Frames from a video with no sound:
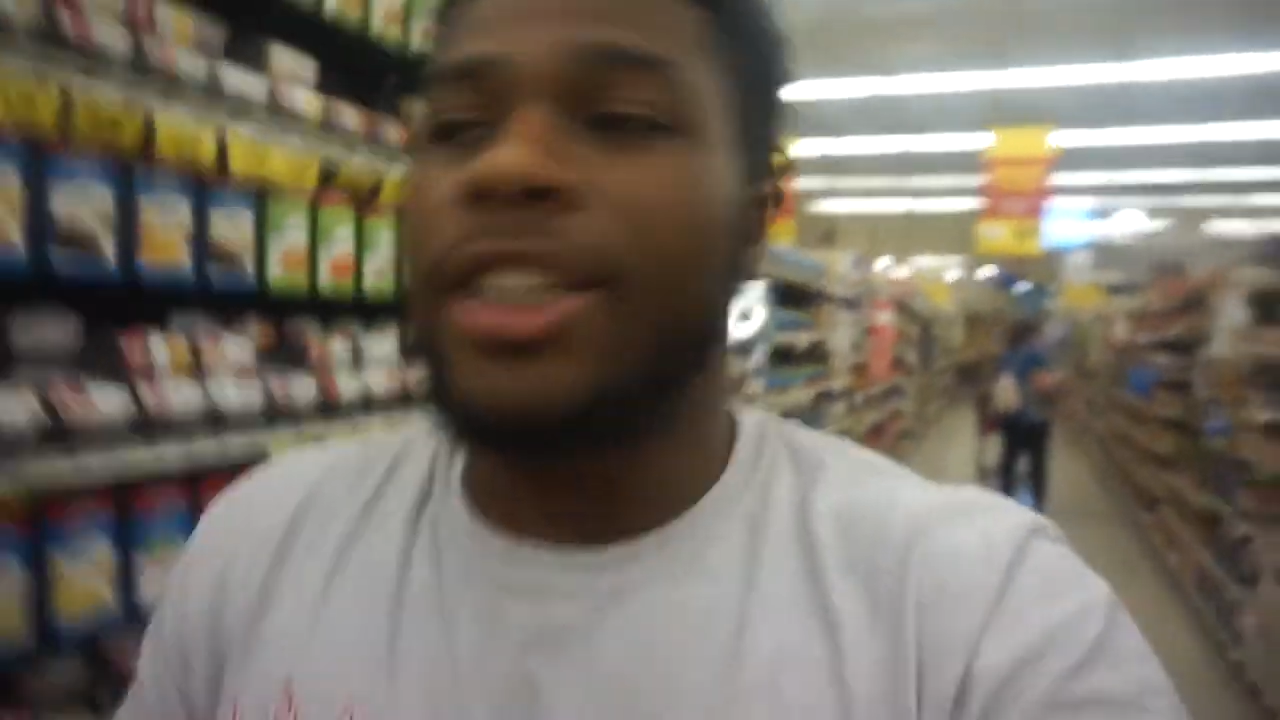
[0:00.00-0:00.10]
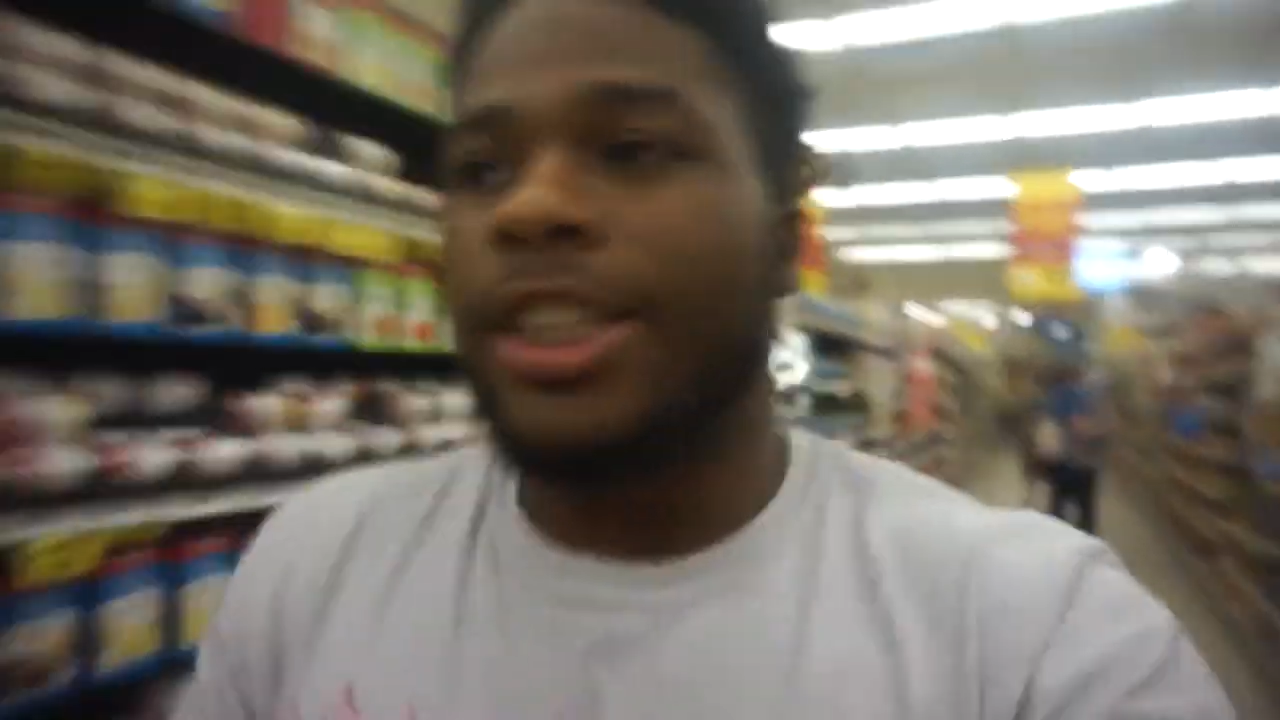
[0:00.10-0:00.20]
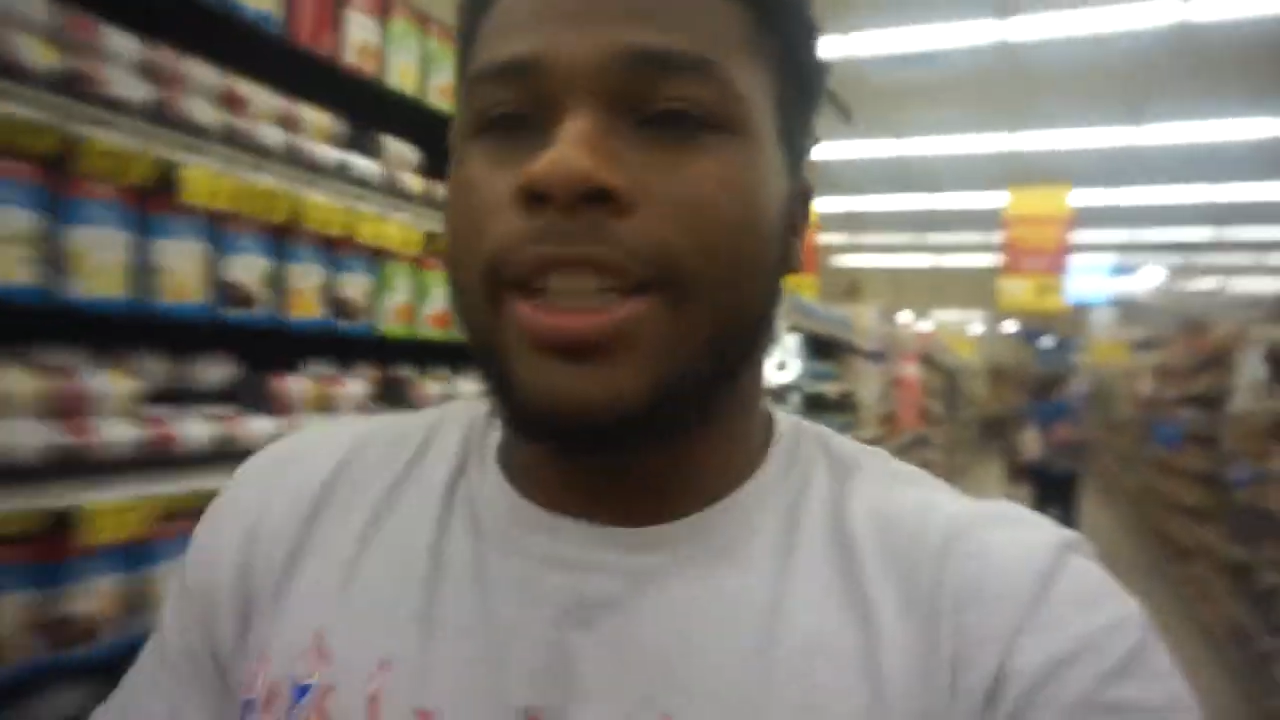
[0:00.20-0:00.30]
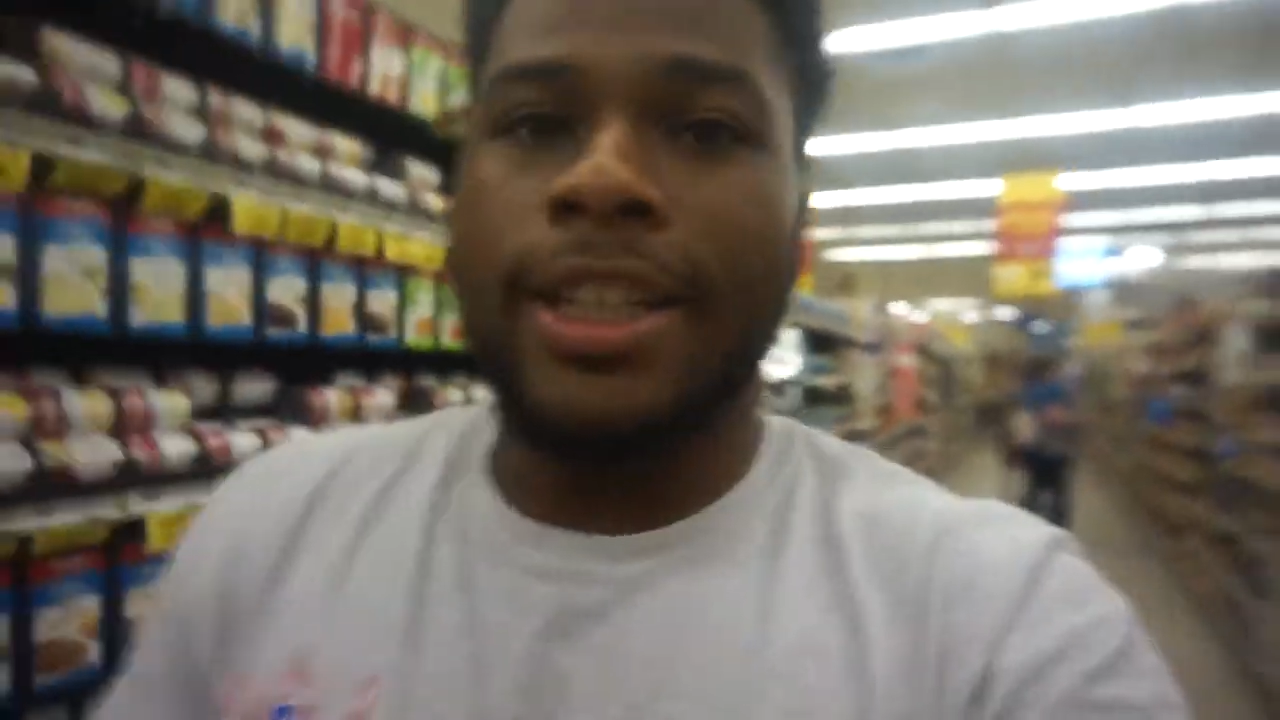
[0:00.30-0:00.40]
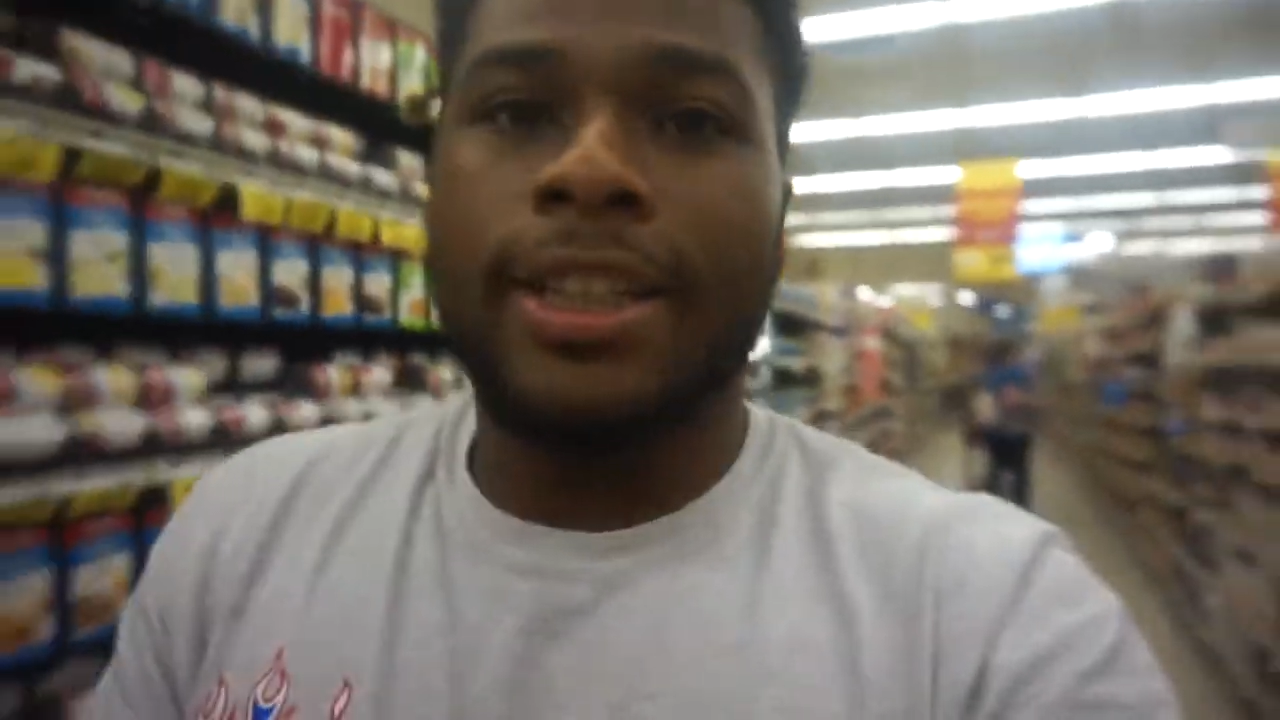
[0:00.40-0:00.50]
and
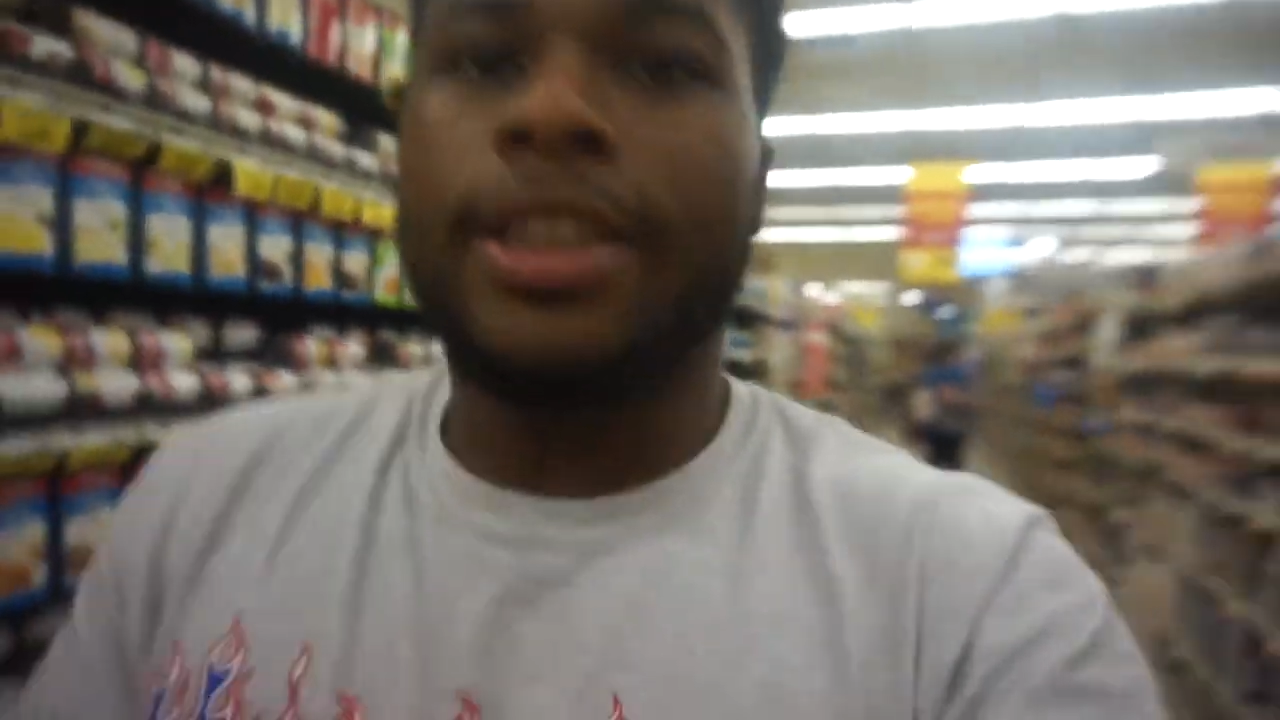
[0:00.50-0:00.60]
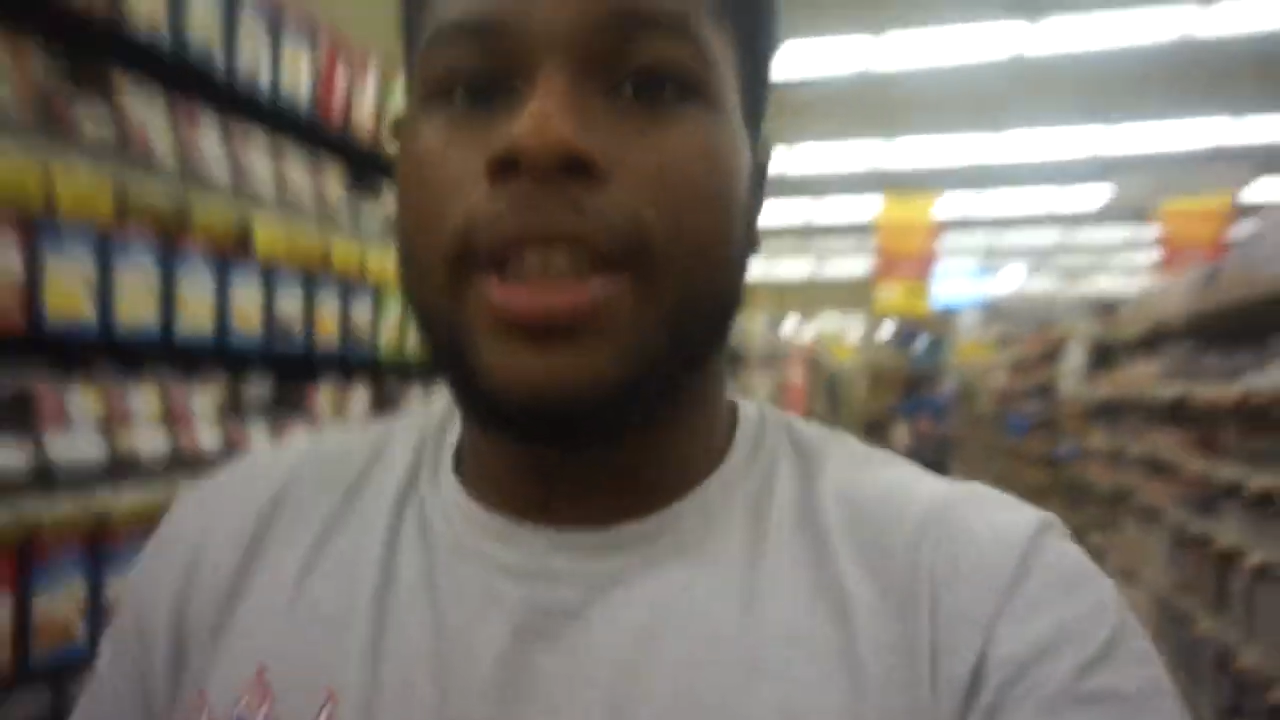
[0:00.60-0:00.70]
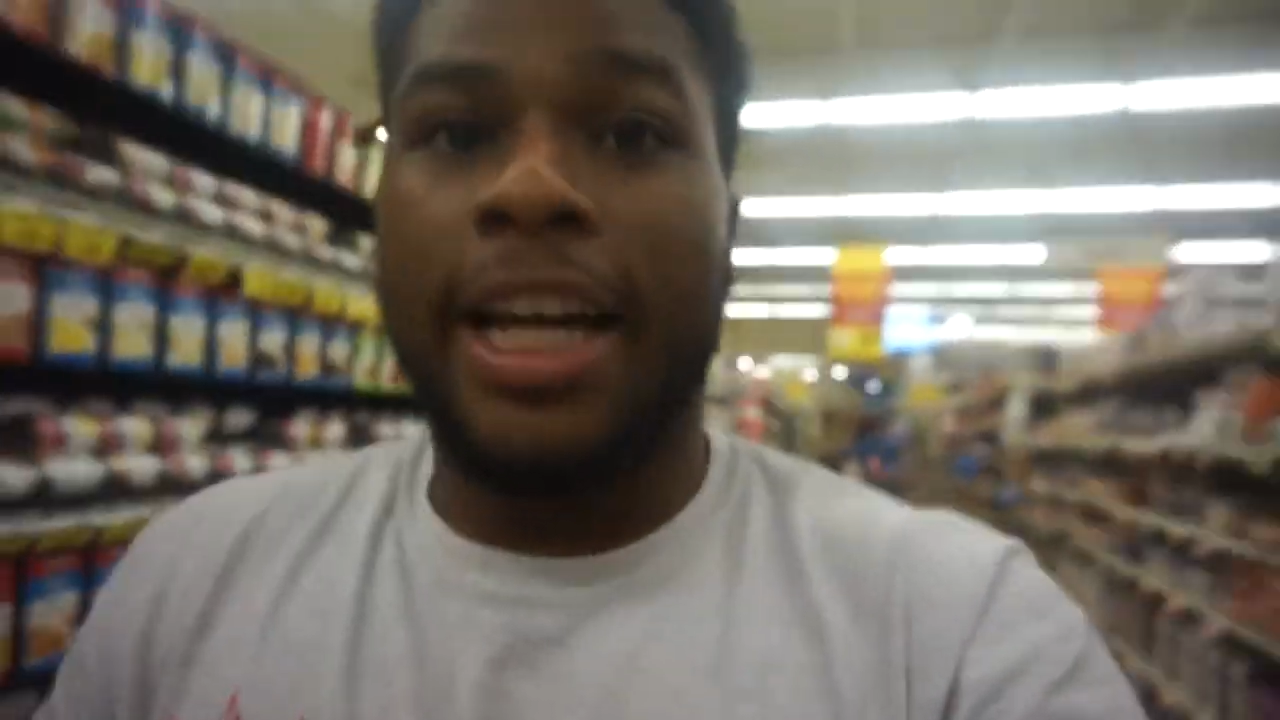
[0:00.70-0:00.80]
cheese.